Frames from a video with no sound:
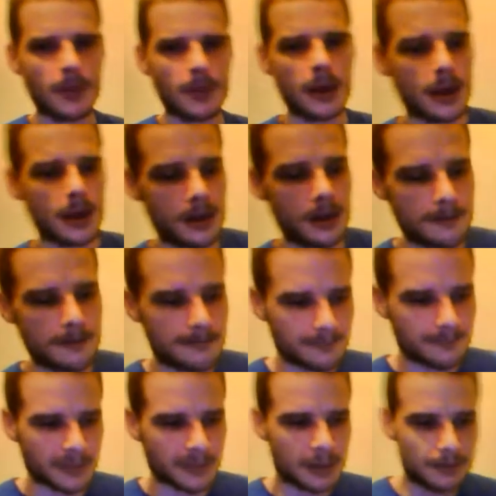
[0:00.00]
Well,
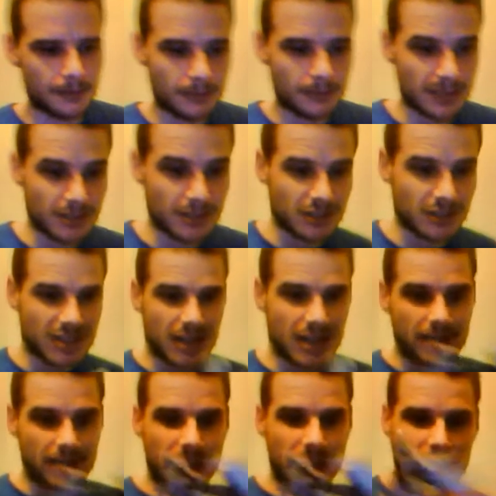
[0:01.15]
it's not just that.
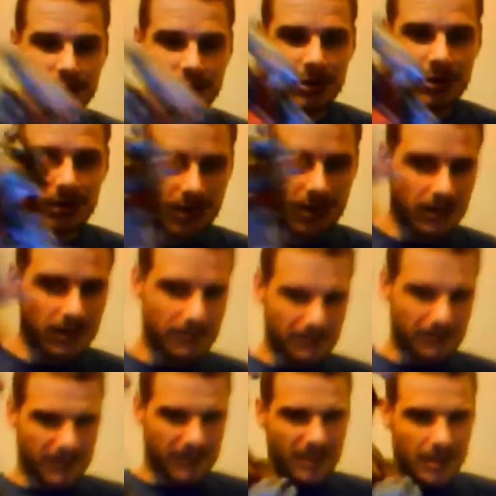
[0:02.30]
I mean, you've got like
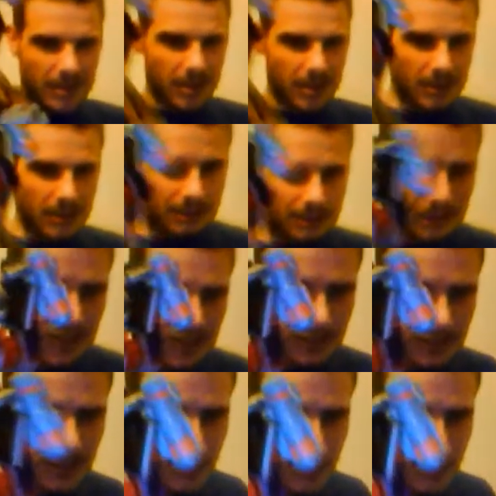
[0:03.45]
the I mean,